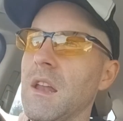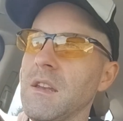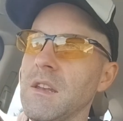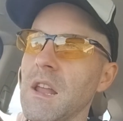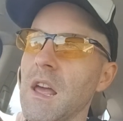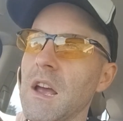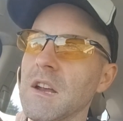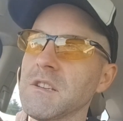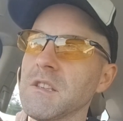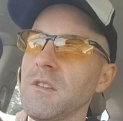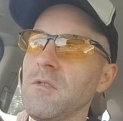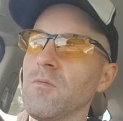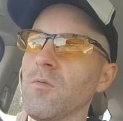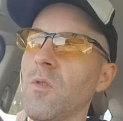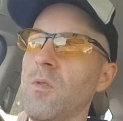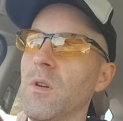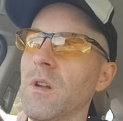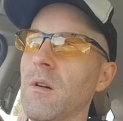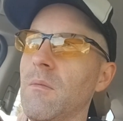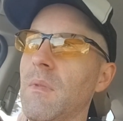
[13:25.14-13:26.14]
I actually
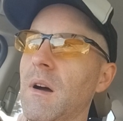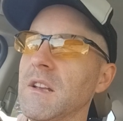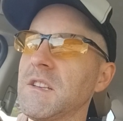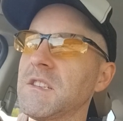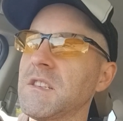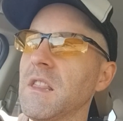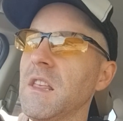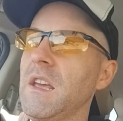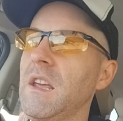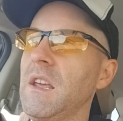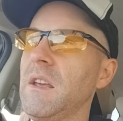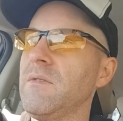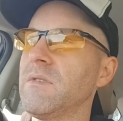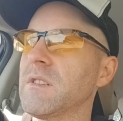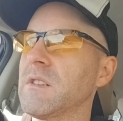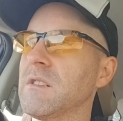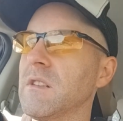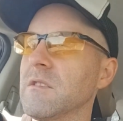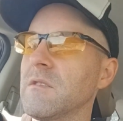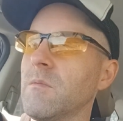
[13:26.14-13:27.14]
rolled up my sleeves
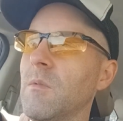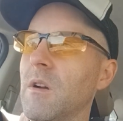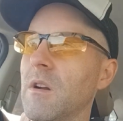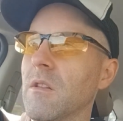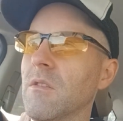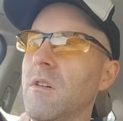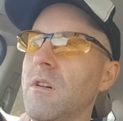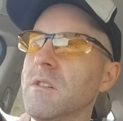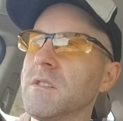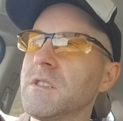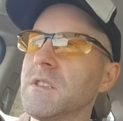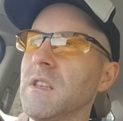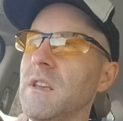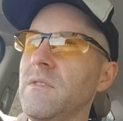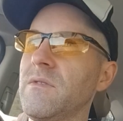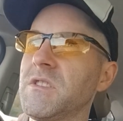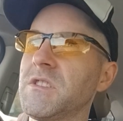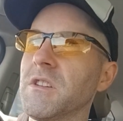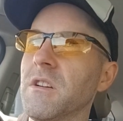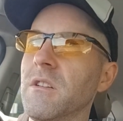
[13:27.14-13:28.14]
because I was wearing a long
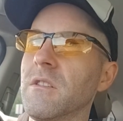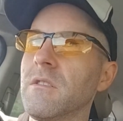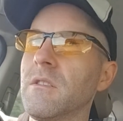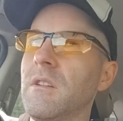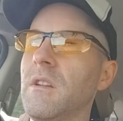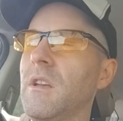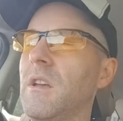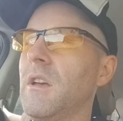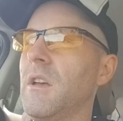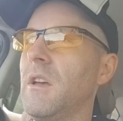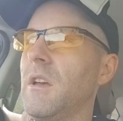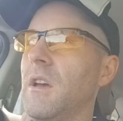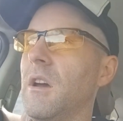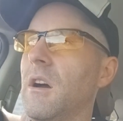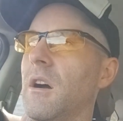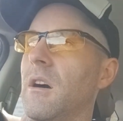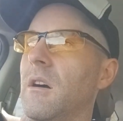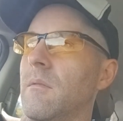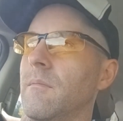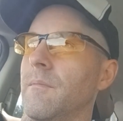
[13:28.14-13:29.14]
sleeve shirt.
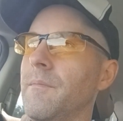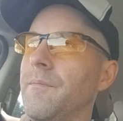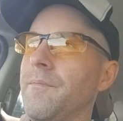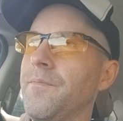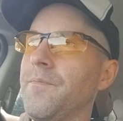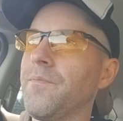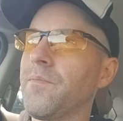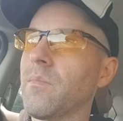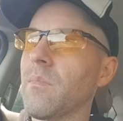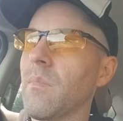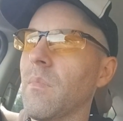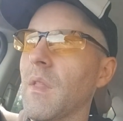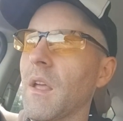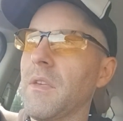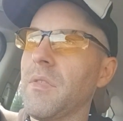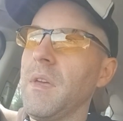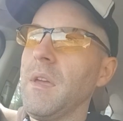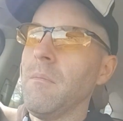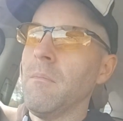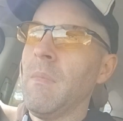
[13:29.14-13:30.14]
I
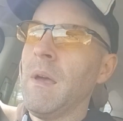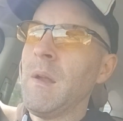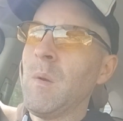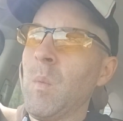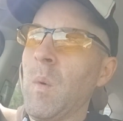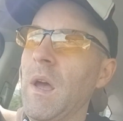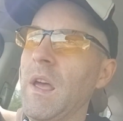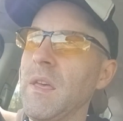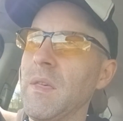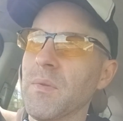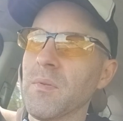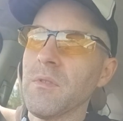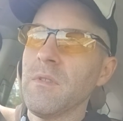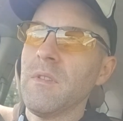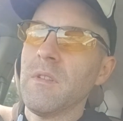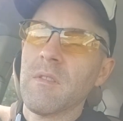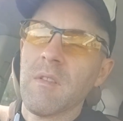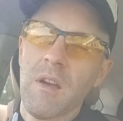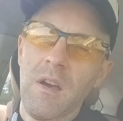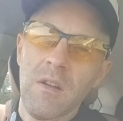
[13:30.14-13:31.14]
think midway through
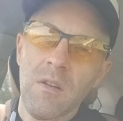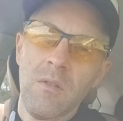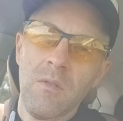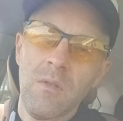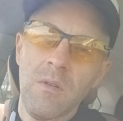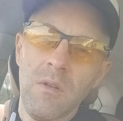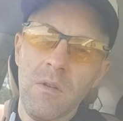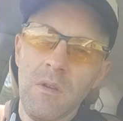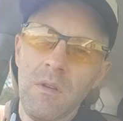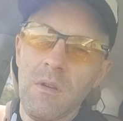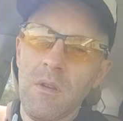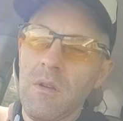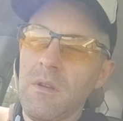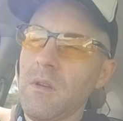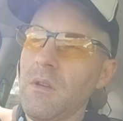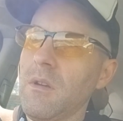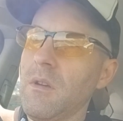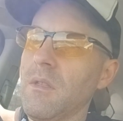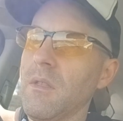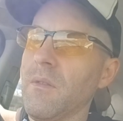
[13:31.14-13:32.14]
the tunnel,
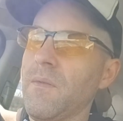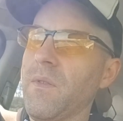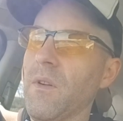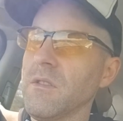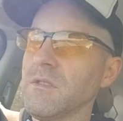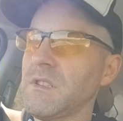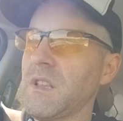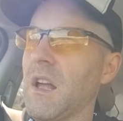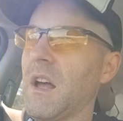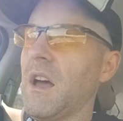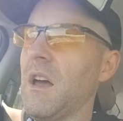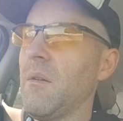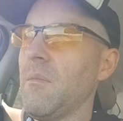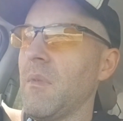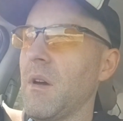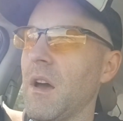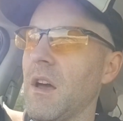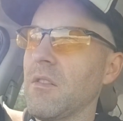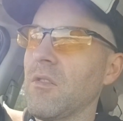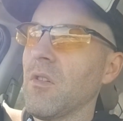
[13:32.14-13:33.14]
the first
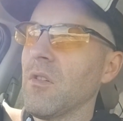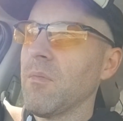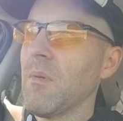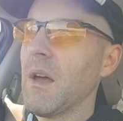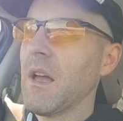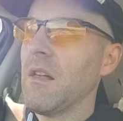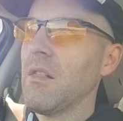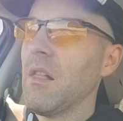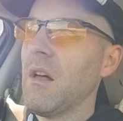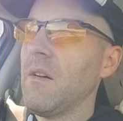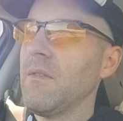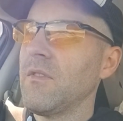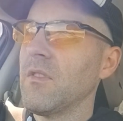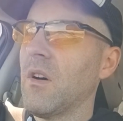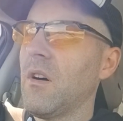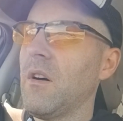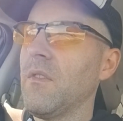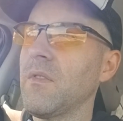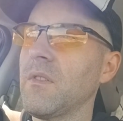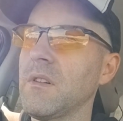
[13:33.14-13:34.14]
time, I took my gloves
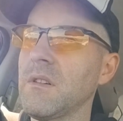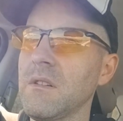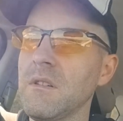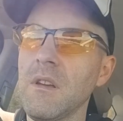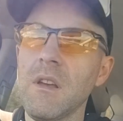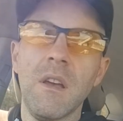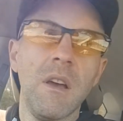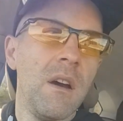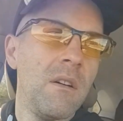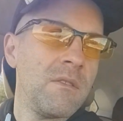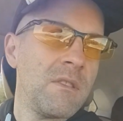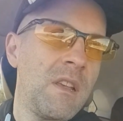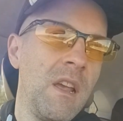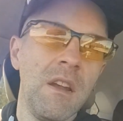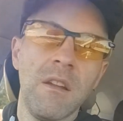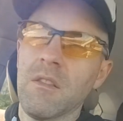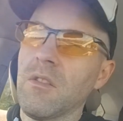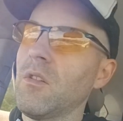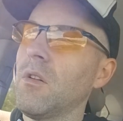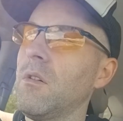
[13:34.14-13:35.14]
off. I was
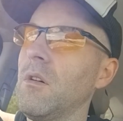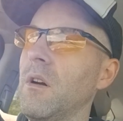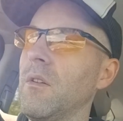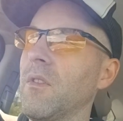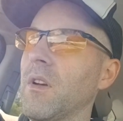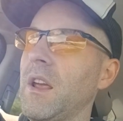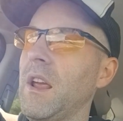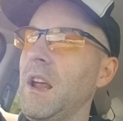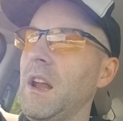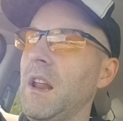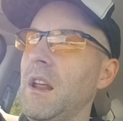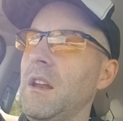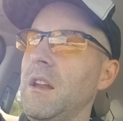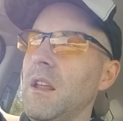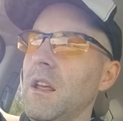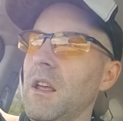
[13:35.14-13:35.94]
getting a little overheated.